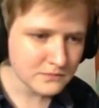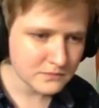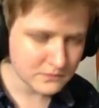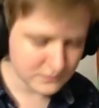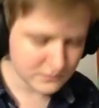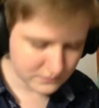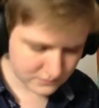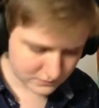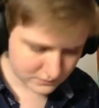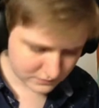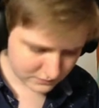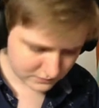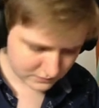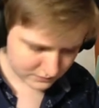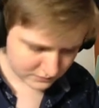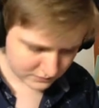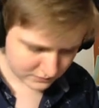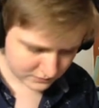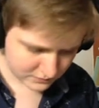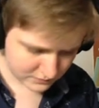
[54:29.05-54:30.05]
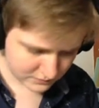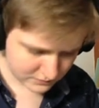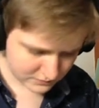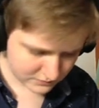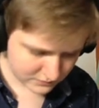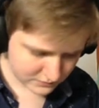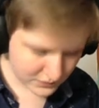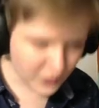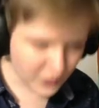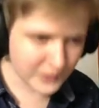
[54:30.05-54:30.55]
Oh,
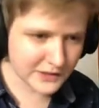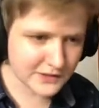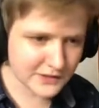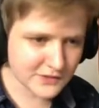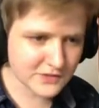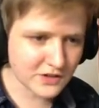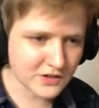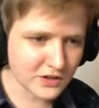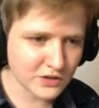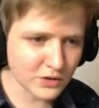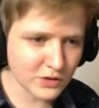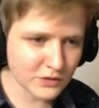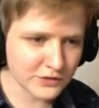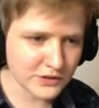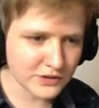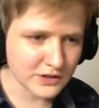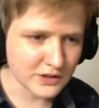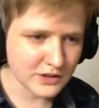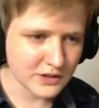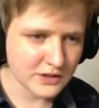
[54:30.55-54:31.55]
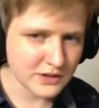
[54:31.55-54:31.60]
I didn't start over.